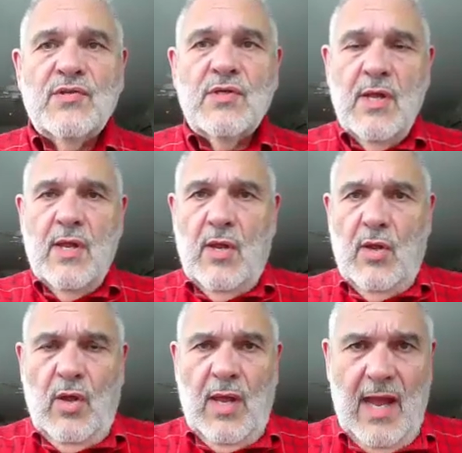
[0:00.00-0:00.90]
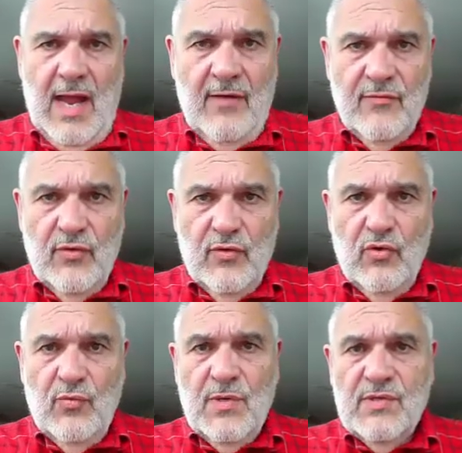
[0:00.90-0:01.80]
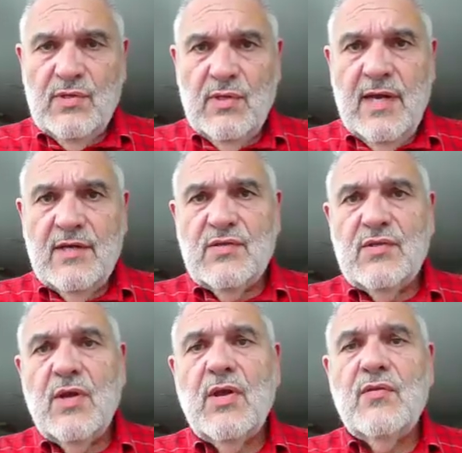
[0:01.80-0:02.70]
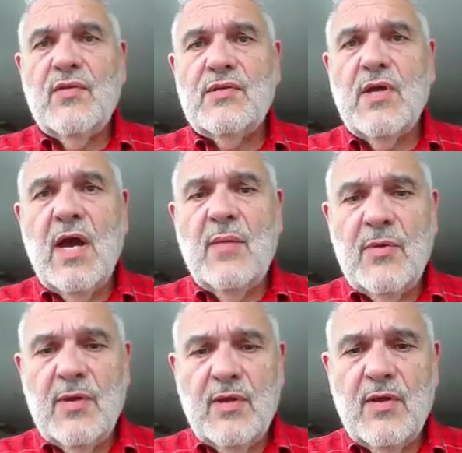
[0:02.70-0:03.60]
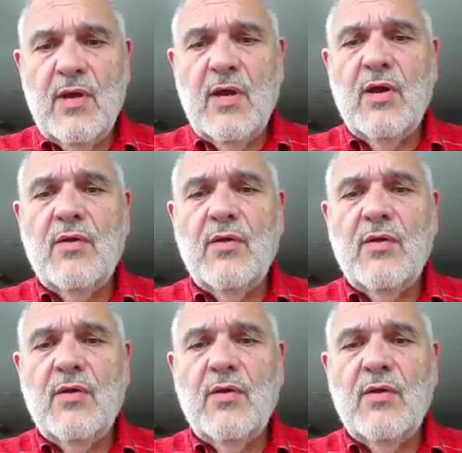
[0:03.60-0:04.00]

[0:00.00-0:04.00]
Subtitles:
First, after the group selects the topic,